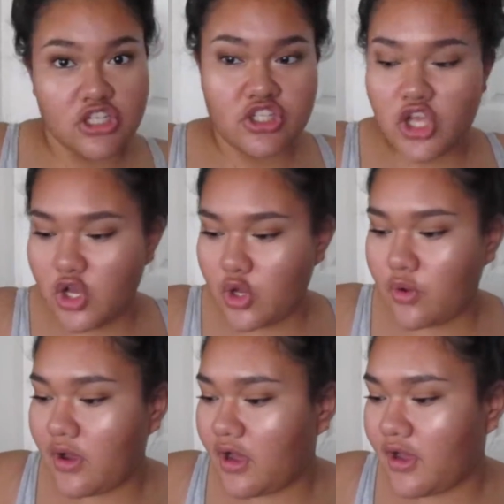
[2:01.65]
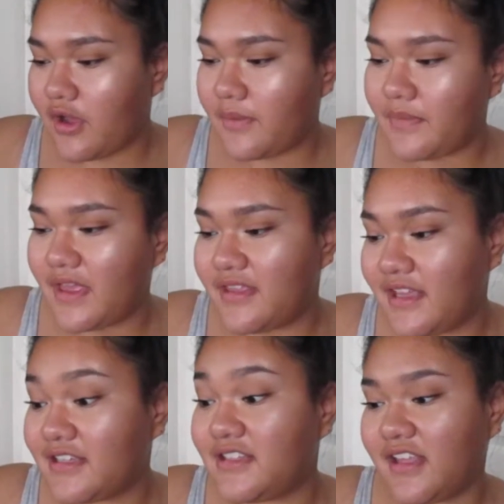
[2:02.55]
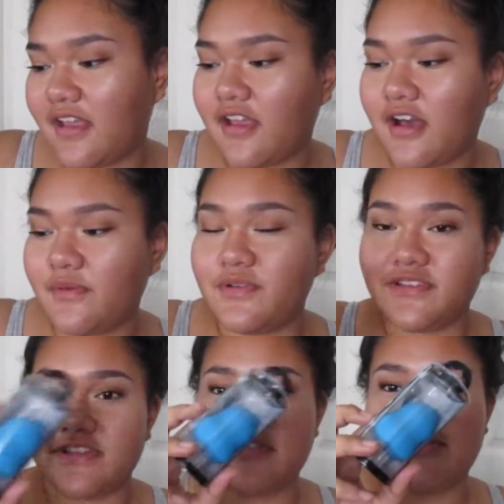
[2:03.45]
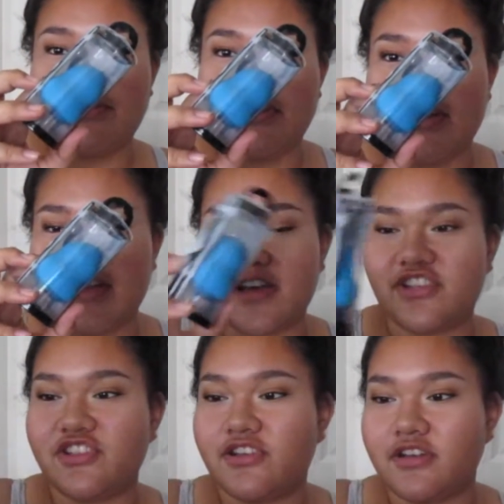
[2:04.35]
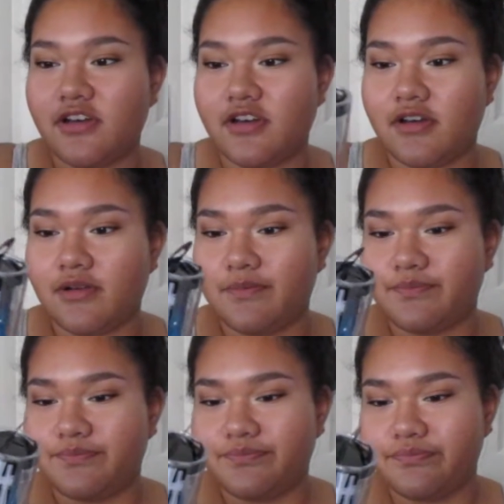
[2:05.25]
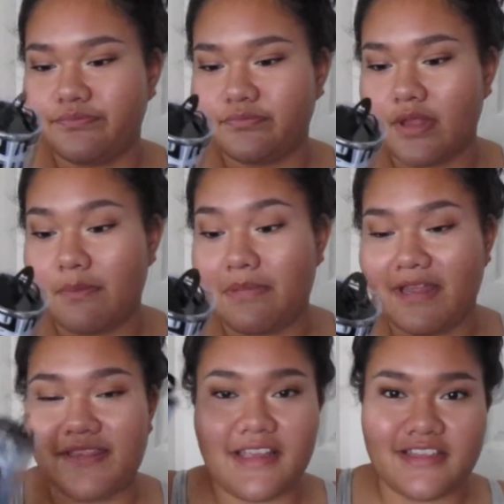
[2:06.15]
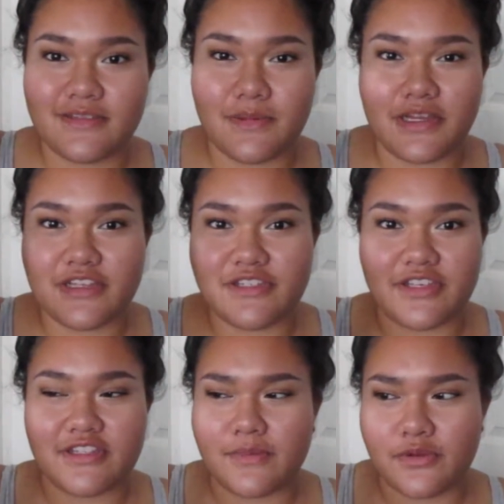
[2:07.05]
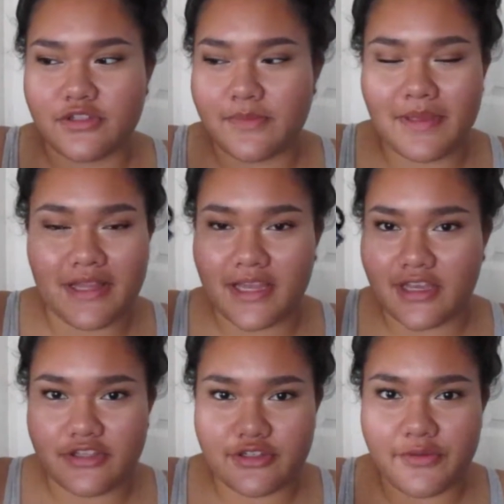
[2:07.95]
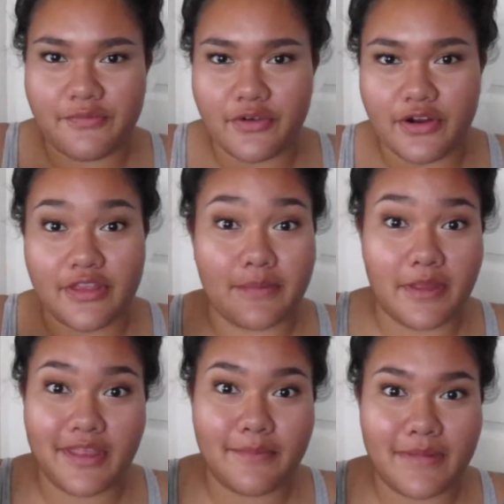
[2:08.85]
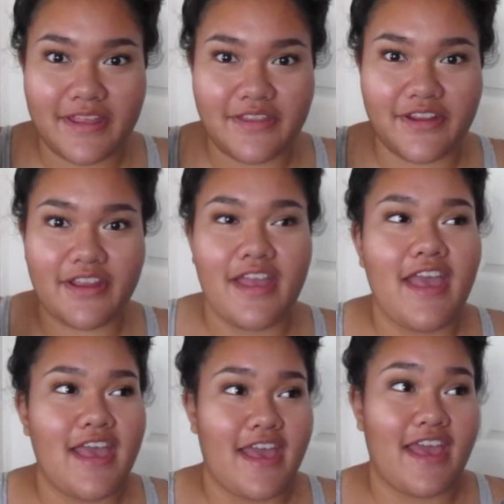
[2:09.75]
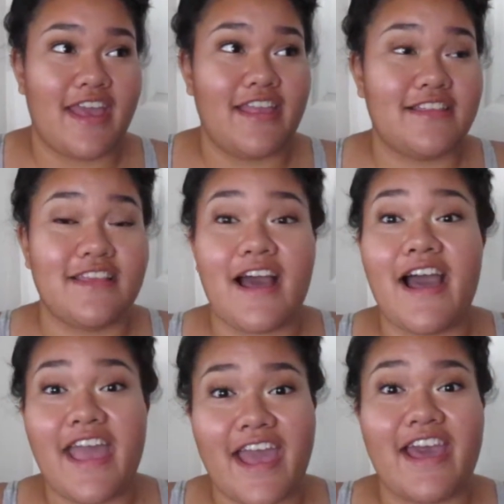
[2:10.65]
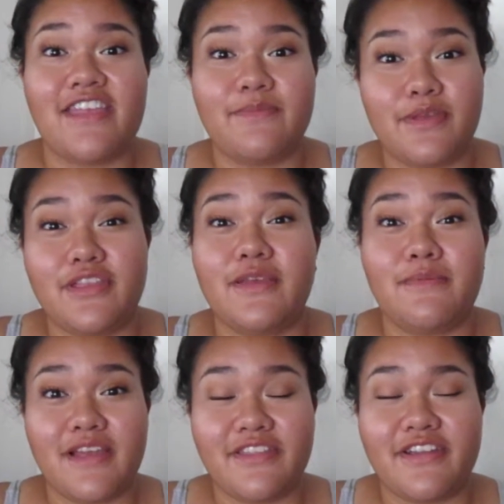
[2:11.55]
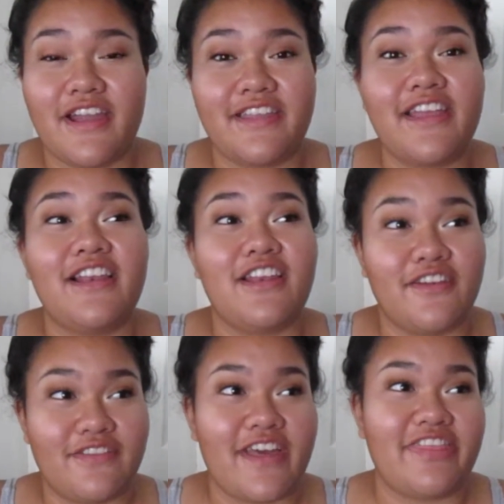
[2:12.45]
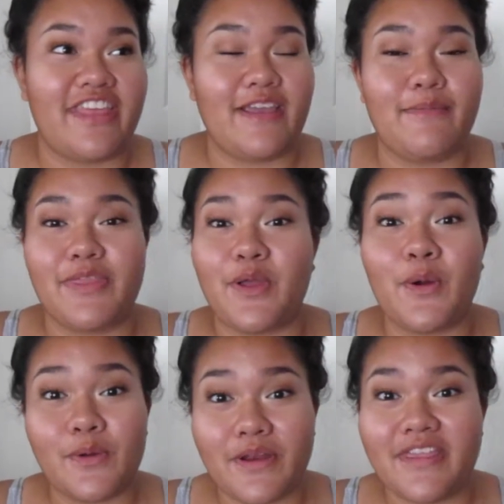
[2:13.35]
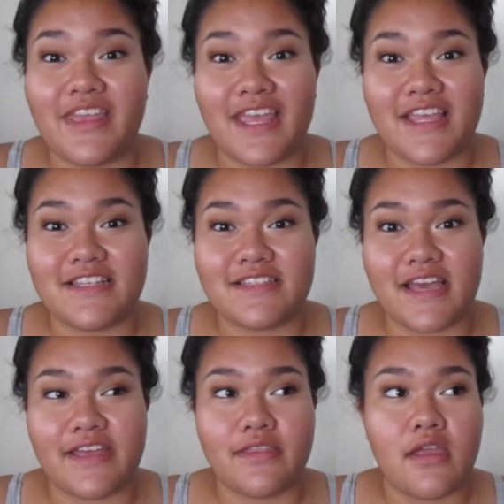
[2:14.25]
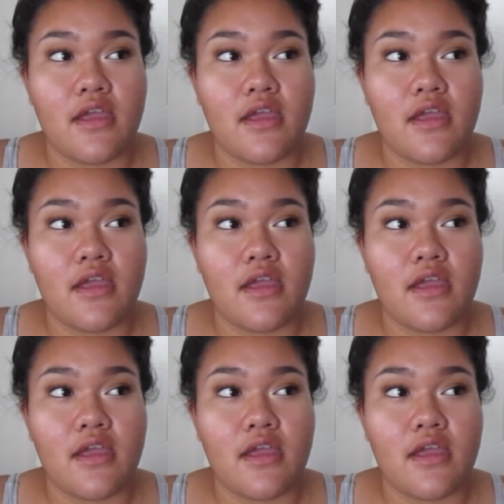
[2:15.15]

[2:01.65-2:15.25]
so next thing I got was the Sonia Kashuk blending sponge. It's supposed to be like a dupe for the beauty blender, and I had a beauty blender and I love that thing, but the only thing is that